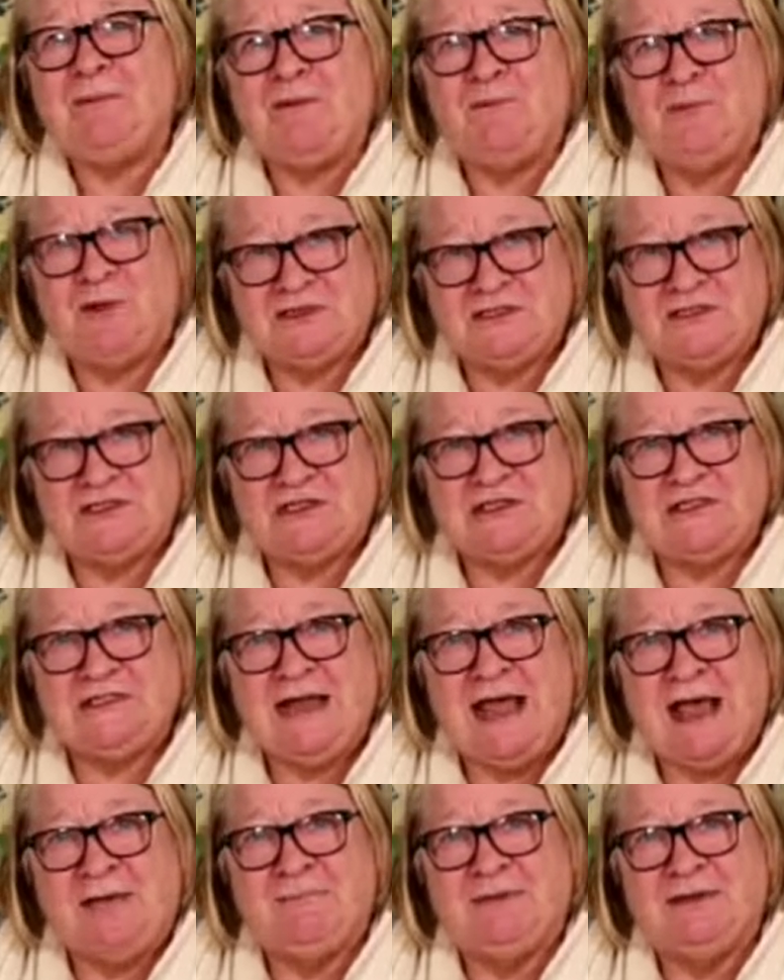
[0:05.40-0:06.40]
what's just
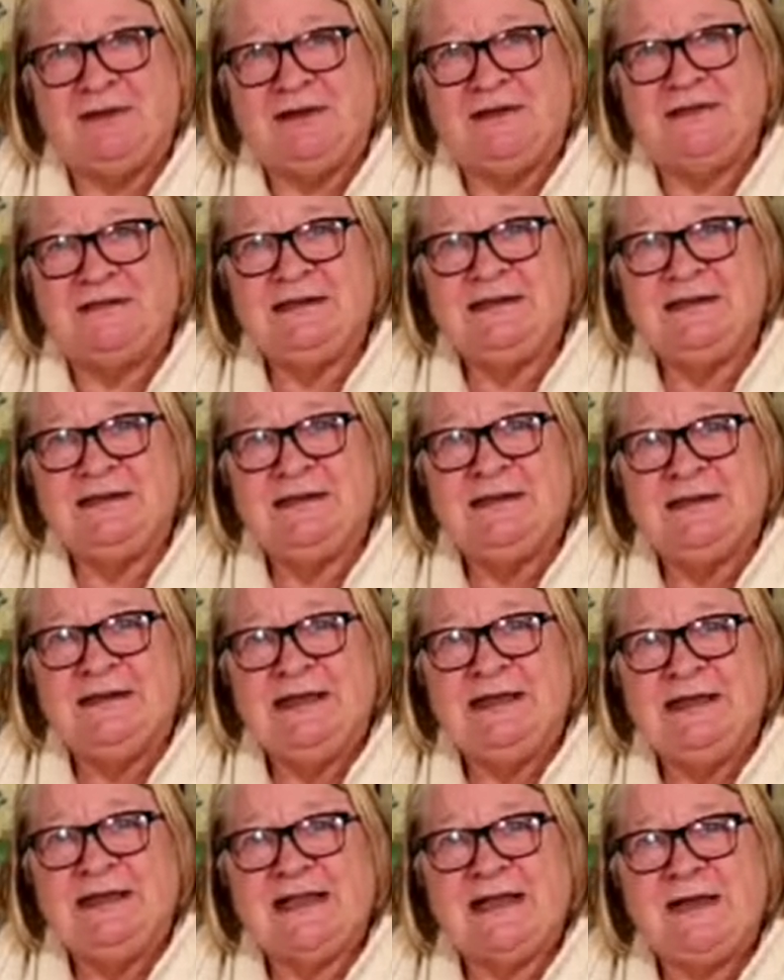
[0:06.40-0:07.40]
happened.
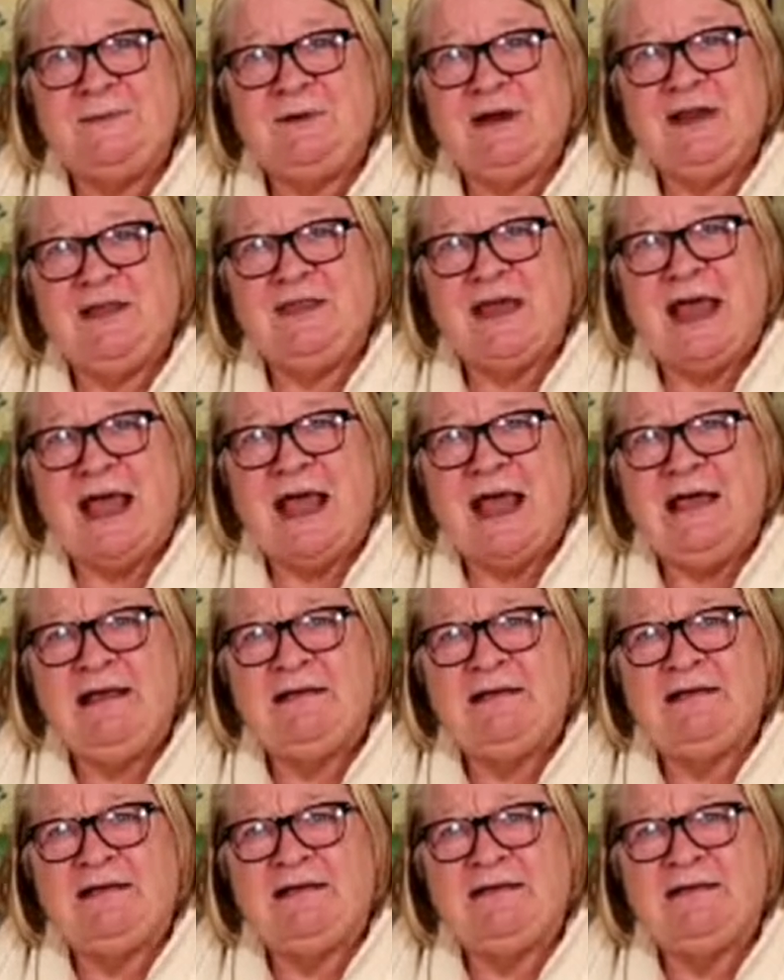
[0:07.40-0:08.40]
Is anybody
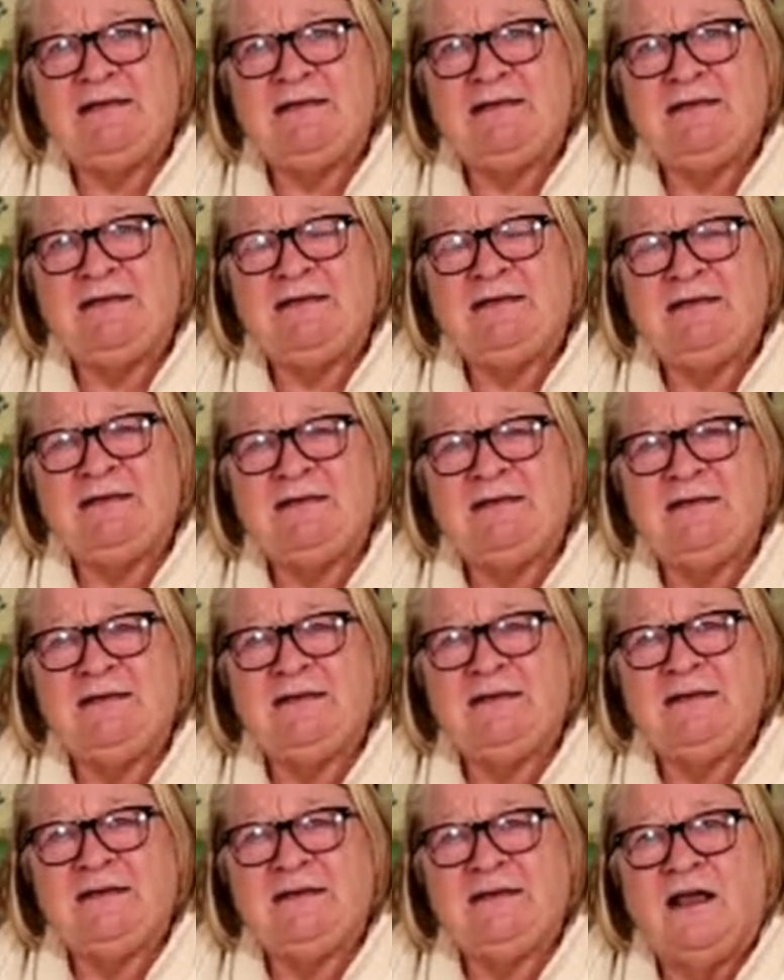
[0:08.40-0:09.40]
there?
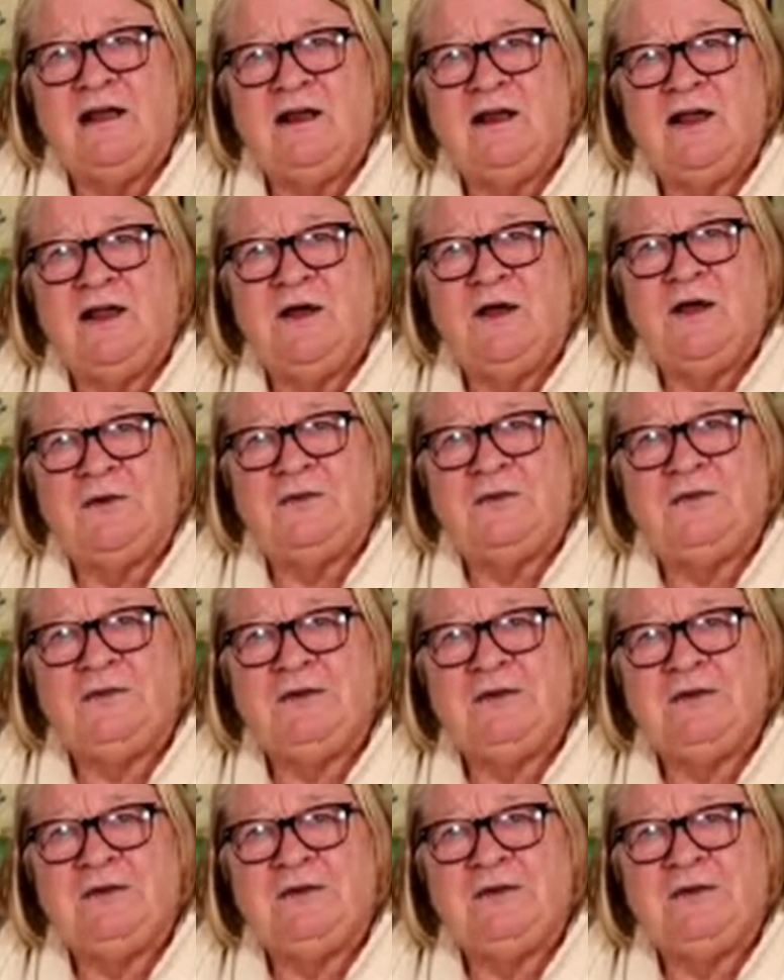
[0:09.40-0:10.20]
Hello?